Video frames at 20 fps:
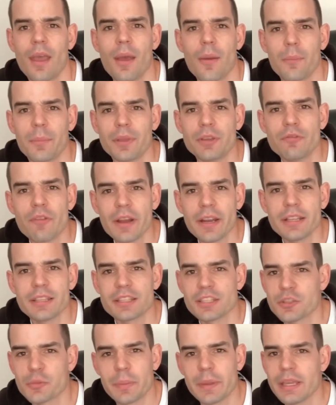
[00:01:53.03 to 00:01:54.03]
Be ready to
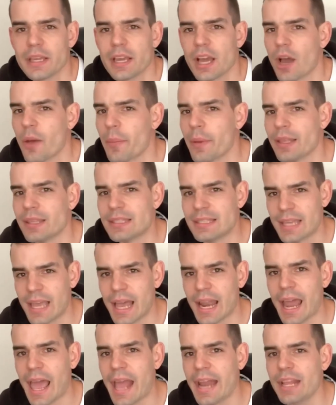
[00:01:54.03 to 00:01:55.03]
speak up and
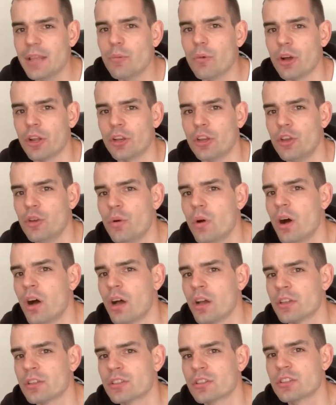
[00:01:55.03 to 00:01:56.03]
tell anyone who
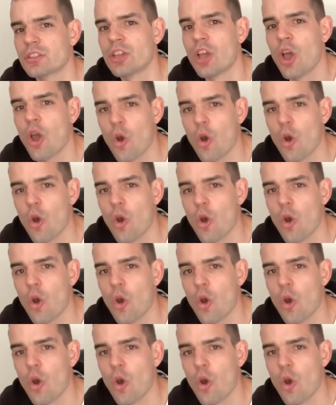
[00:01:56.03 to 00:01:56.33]
asks